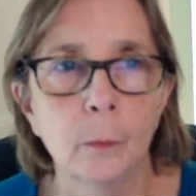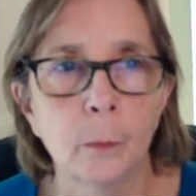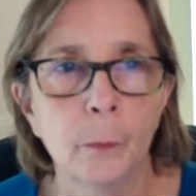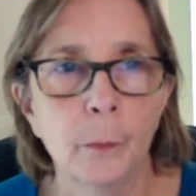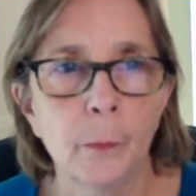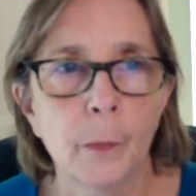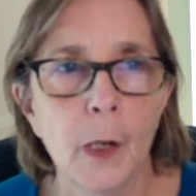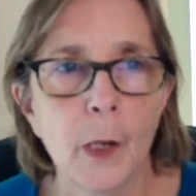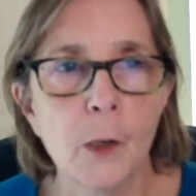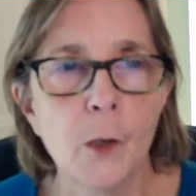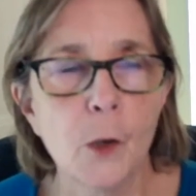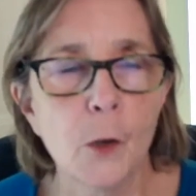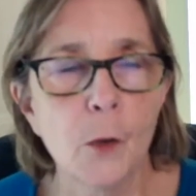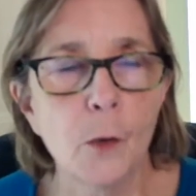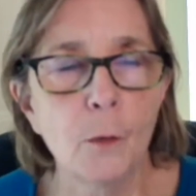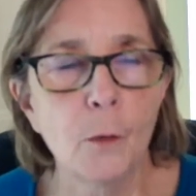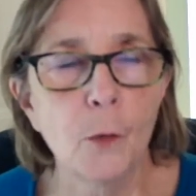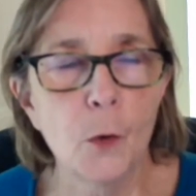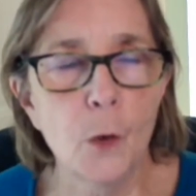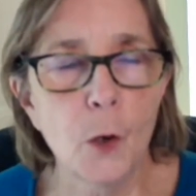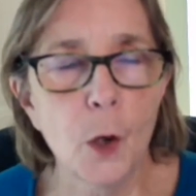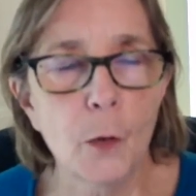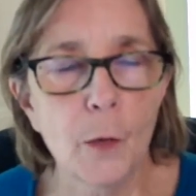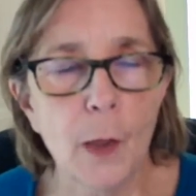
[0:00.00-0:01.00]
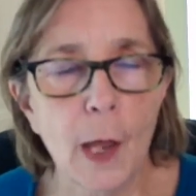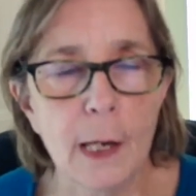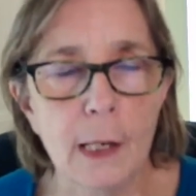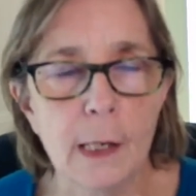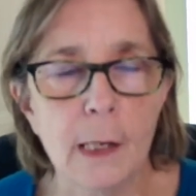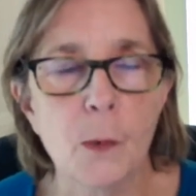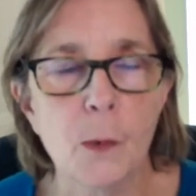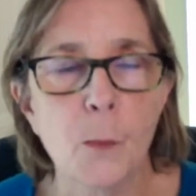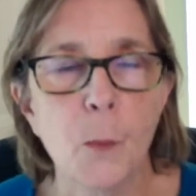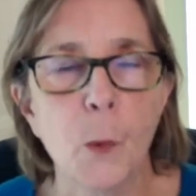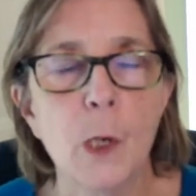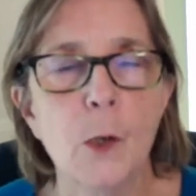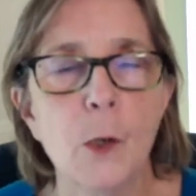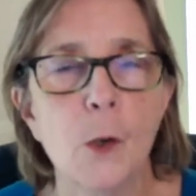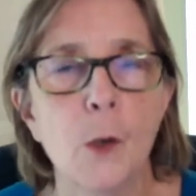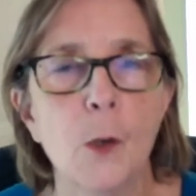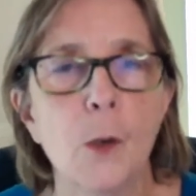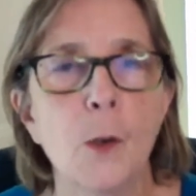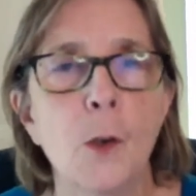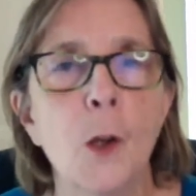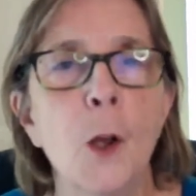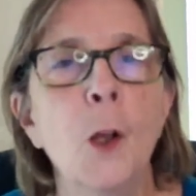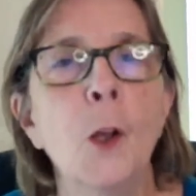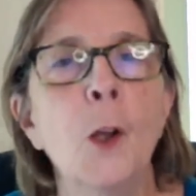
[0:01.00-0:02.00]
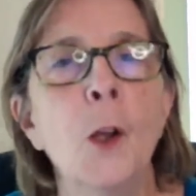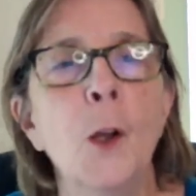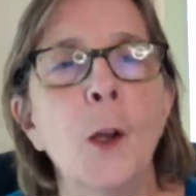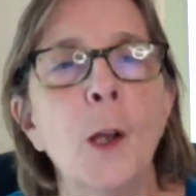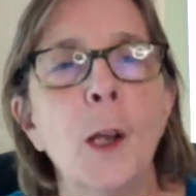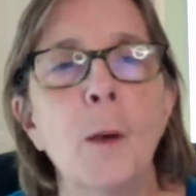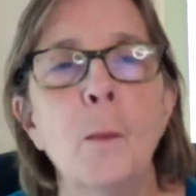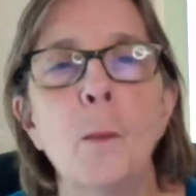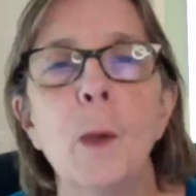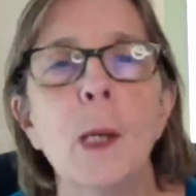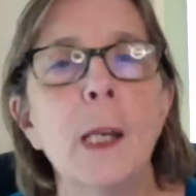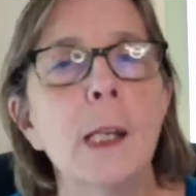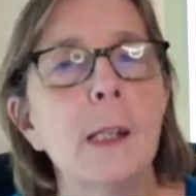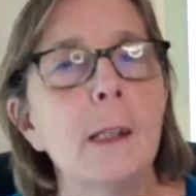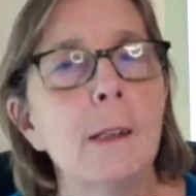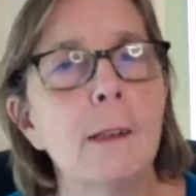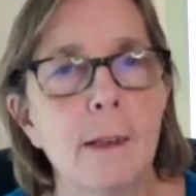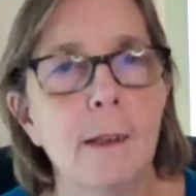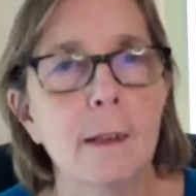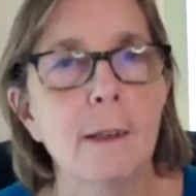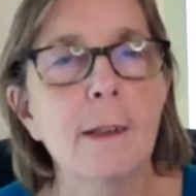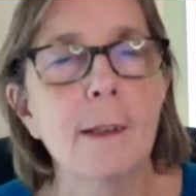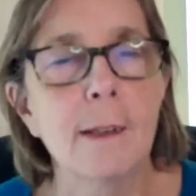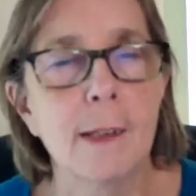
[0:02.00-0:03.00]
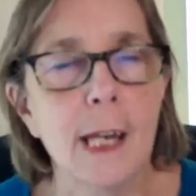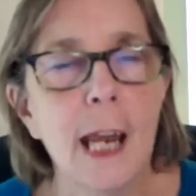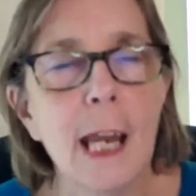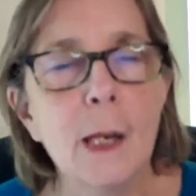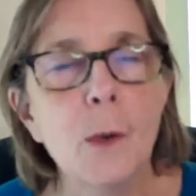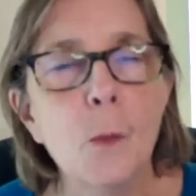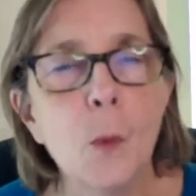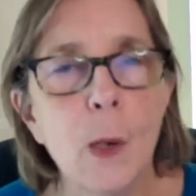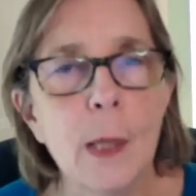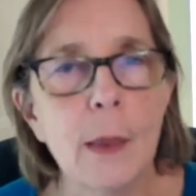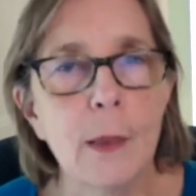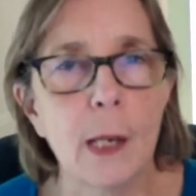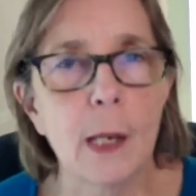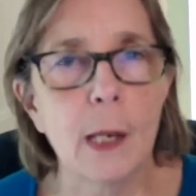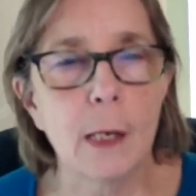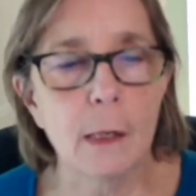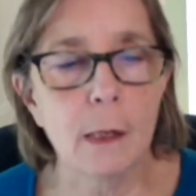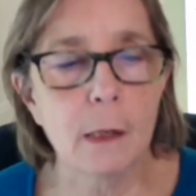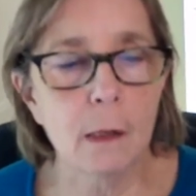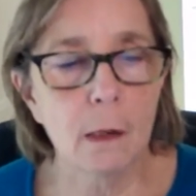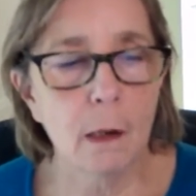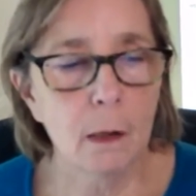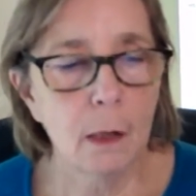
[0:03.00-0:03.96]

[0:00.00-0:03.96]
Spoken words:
I don't know if you know that expression. It means stay with it.